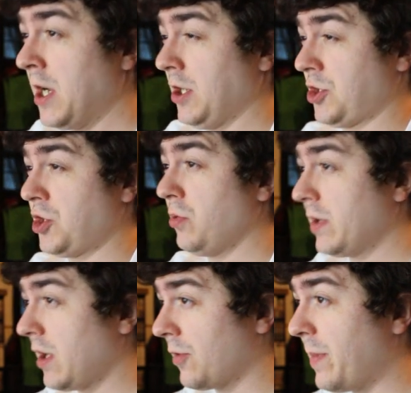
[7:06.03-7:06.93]
Shu, a
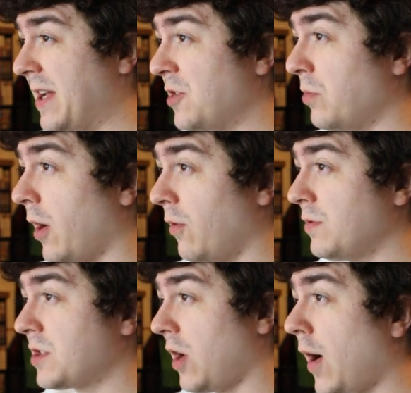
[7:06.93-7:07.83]
young man who
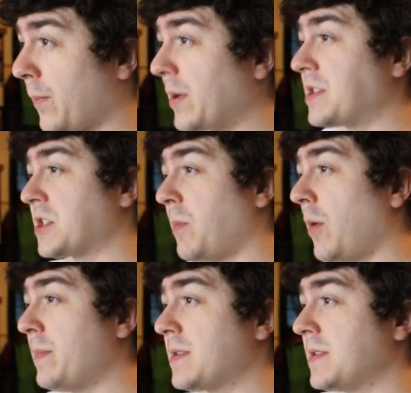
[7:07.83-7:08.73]
owns and operates a small
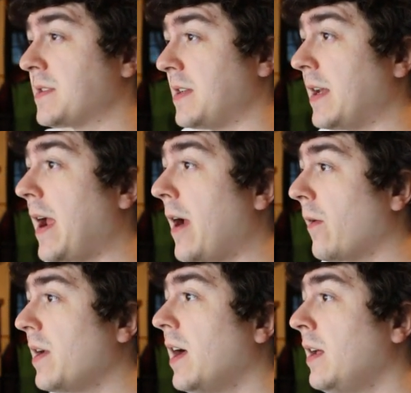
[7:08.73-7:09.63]
business in the
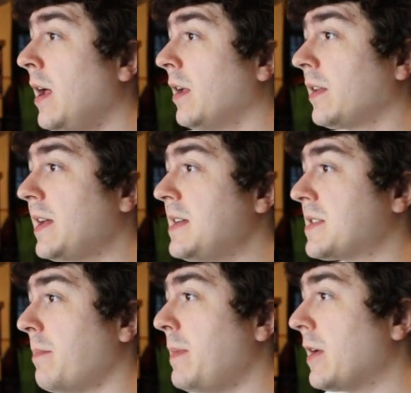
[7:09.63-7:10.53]
area, leads
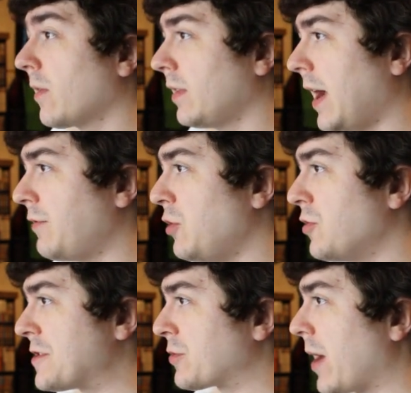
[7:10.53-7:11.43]
a meager life due to
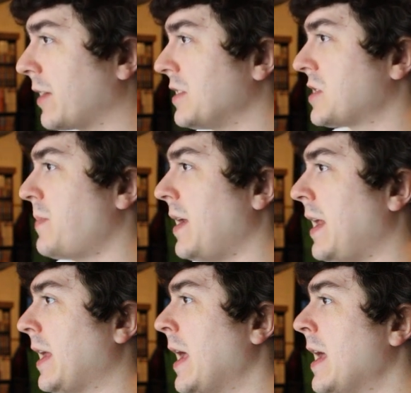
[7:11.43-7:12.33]
his reckless
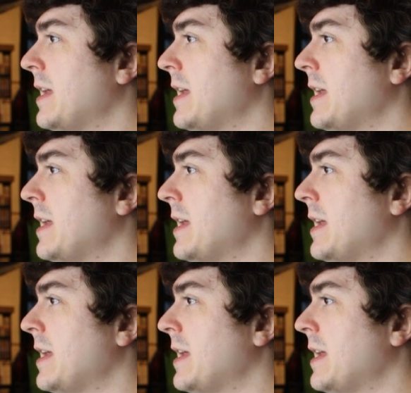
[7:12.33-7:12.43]
spending.